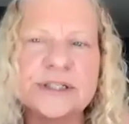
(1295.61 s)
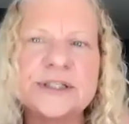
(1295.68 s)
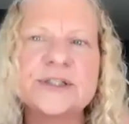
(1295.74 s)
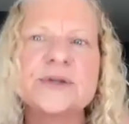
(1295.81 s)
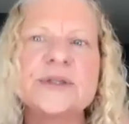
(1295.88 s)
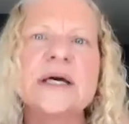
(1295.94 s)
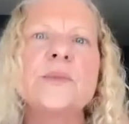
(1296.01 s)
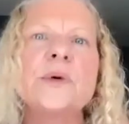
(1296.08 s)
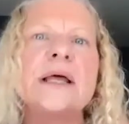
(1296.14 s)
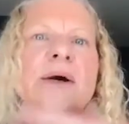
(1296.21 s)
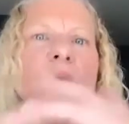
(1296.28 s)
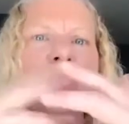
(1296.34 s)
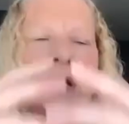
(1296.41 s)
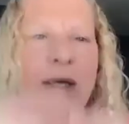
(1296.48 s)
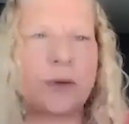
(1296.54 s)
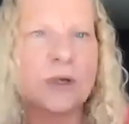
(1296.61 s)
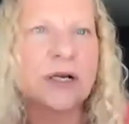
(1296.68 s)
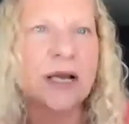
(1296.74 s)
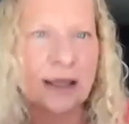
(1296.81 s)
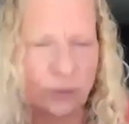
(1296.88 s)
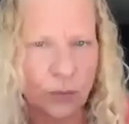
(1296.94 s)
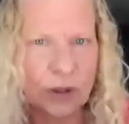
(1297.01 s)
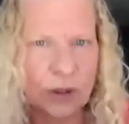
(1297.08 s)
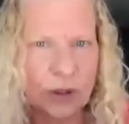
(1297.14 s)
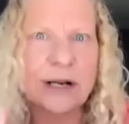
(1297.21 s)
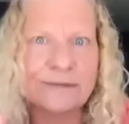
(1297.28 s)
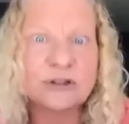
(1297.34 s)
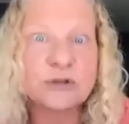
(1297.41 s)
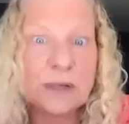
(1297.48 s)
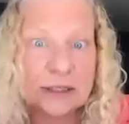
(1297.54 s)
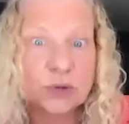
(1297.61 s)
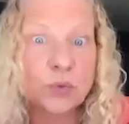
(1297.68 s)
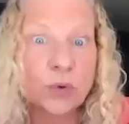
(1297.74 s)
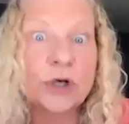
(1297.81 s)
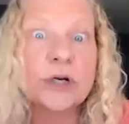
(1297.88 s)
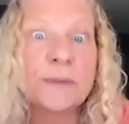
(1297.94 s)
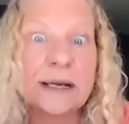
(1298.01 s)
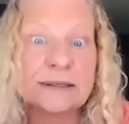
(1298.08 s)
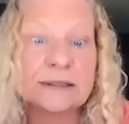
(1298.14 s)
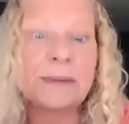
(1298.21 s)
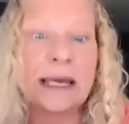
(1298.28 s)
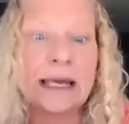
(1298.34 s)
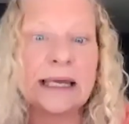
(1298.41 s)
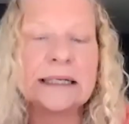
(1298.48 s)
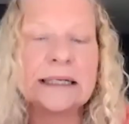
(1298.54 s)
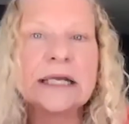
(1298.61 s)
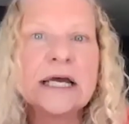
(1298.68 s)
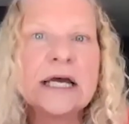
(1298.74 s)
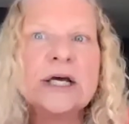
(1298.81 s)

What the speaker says: So then we're like, okay, we don't have to be as worried about the pain.